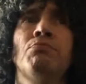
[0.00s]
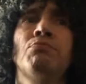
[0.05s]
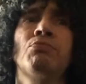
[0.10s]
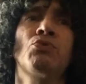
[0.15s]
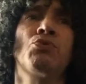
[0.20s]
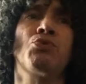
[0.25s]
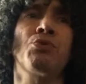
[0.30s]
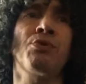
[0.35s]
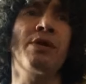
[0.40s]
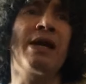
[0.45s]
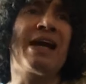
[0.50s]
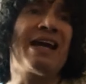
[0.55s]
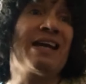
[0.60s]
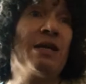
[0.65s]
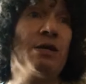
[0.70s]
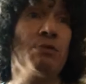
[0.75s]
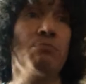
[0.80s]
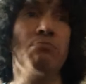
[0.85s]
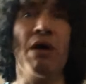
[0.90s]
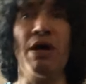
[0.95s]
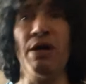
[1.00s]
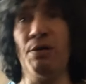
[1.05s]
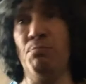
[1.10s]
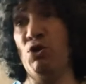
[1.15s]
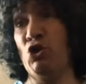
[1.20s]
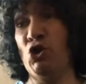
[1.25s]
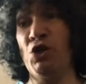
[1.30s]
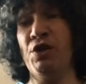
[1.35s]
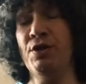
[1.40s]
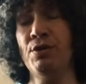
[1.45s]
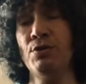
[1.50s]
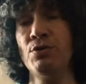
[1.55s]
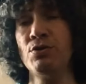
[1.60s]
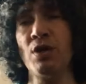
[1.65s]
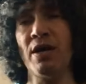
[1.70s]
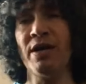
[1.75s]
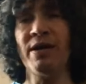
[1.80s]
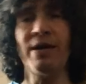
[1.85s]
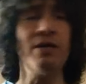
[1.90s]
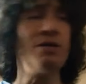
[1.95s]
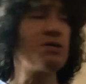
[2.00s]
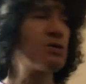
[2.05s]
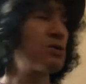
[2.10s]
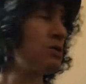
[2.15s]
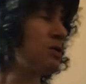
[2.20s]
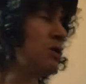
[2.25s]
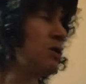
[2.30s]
created by machines, I guess.